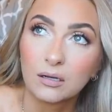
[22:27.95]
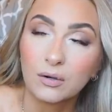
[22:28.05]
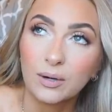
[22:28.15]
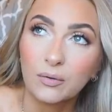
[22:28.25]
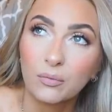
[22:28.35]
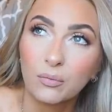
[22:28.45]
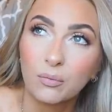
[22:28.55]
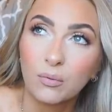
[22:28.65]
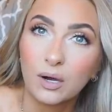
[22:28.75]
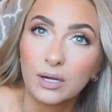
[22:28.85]

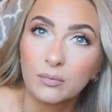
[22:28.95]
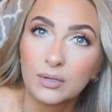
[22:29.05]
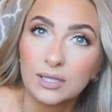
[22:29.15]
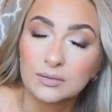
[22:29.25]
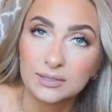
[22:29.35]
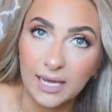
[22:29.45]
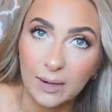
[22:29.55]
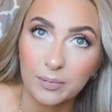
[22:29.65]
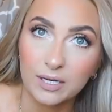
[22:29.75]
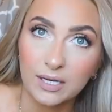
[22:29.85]
around one when this was
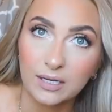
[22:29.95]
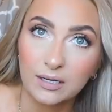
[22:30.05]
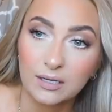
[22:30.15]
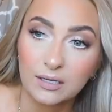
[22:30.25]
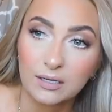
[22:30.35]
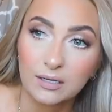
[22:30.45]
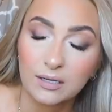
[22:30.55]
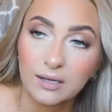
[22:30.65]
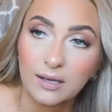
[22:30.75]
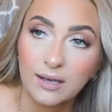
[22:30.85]
happening.
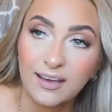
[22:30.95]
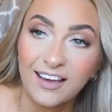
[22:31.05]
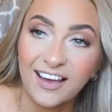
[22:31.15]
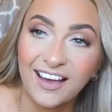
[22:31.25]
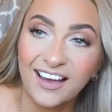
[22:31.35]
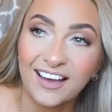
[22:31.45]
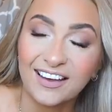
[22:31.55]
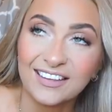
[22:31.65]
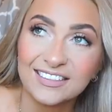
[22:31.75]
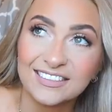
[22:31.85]

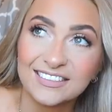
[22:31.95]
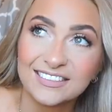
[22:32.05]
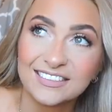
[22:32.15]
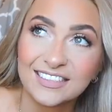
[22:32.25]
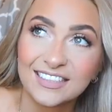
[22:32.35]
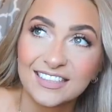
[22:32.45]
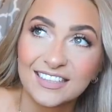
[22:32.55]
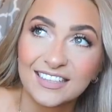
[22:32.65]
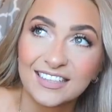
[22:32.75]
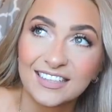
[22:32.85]
And
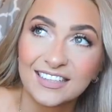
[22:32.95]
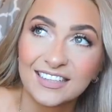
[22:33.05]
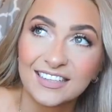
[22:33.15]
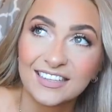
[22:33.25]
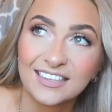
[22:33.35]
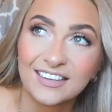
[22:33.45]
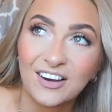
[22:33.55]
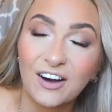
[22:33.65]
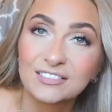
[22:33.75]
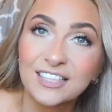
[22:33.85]

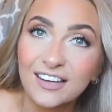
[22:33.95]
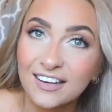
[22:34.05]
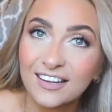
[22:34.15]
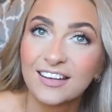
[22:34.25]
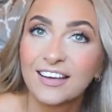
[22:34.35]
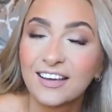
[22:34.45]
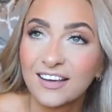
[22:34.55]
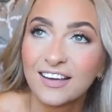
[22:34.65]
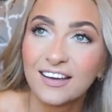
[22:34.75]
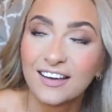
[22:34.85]
all of a sudden,
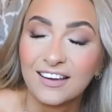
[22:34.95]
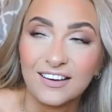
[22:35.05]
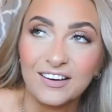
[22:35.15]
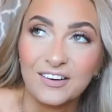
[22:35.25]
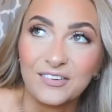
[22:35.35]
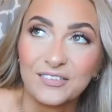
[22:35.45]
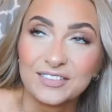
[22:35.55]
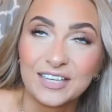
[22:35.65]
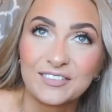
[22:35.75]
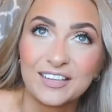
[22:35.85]

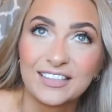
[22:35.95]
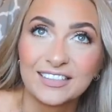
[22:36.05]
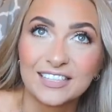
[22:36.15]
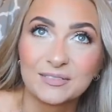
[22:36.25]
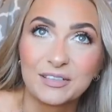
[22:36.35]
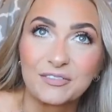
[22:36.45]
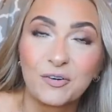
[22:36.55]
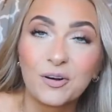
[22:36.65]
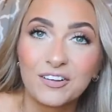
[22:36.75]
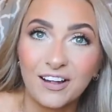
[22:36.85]
what time did they text me?
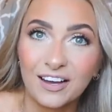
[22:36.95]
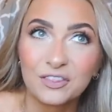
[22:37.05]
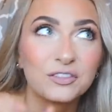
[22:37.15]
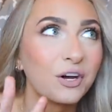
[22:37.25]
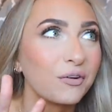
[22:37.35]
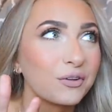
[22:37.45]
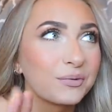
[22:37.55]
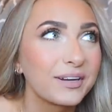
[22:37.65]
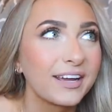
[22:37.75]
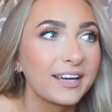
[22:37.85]
Four o'clock, no,
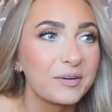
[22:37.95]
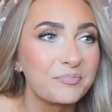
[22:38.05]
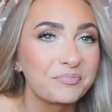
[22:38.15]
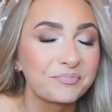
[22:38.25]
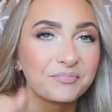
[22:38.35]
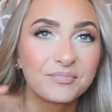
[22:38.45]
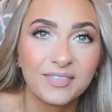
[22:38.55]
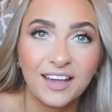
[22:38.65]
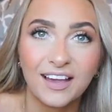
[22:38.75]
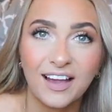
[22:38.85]
3 a.m.
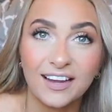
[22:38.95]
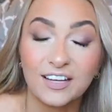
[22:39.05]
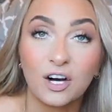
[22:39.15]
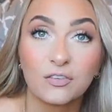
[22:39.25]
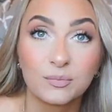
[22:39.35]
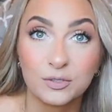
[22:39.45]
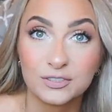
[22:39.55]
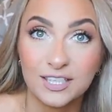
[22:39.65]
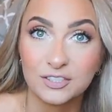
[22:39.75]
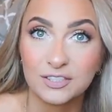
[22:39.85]
I get a call from crew
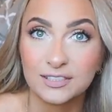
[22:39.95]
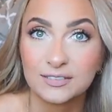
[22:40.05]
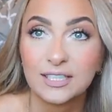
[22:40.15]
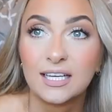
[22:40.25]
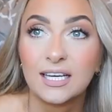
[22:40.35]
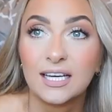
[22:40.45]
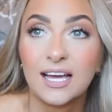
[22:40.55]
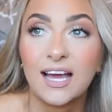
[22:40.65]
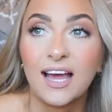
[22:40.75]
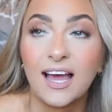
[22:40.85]
scheduling
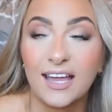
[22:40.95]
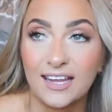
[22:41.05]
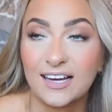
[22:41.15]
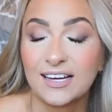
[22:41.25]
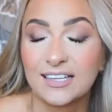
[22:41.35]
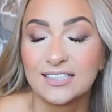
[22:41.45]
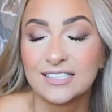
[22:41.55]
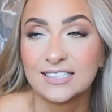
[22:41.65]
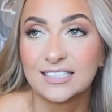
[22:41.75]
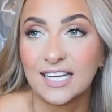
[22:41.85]

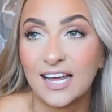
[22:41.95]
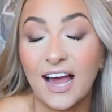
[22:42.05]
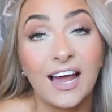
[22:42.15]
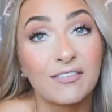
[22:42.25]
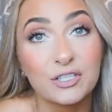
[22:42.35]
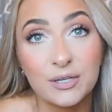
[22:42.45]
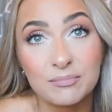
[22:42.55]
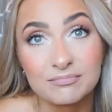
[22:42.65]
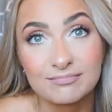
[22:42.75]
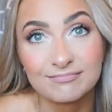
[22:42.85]
and I have a trip.